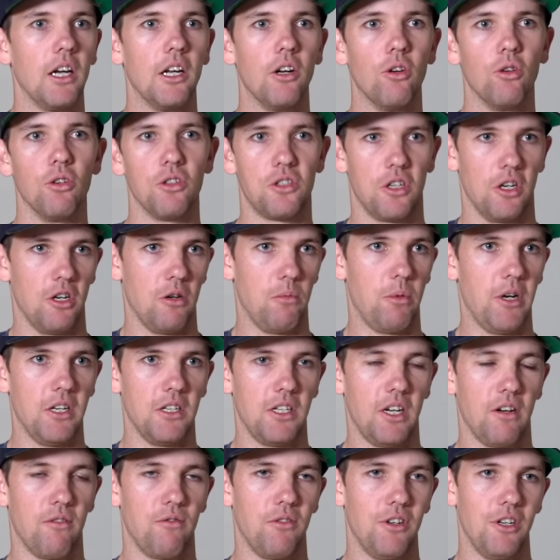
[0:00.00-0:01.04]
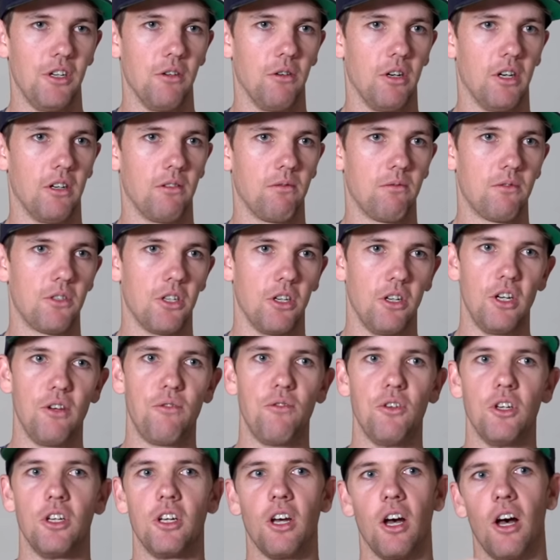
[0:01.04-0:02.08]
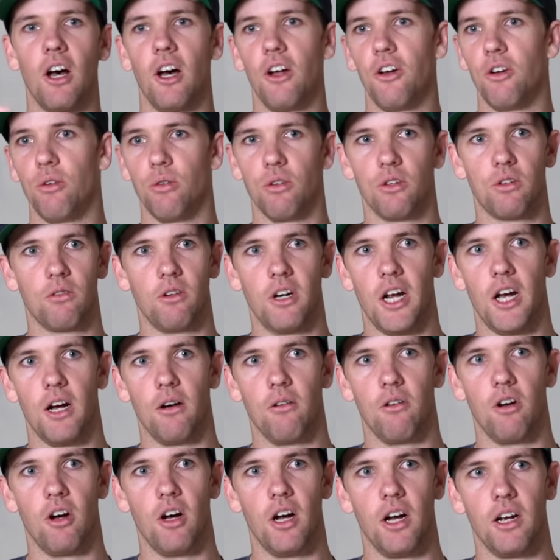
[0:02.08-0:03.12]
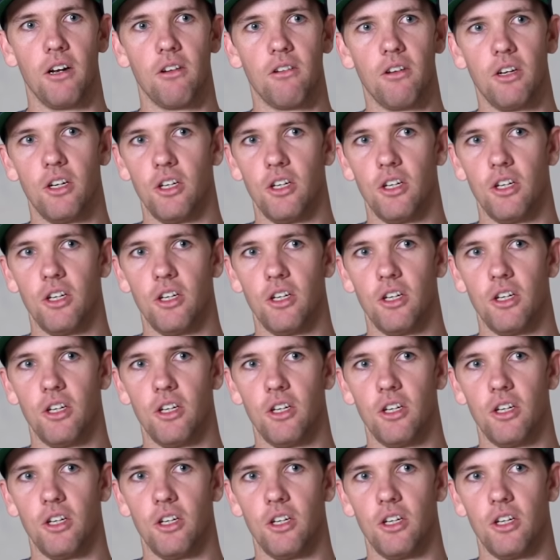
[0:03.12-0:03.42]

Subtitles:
It also depends how fit you are. So if you can't do a 3-hour ride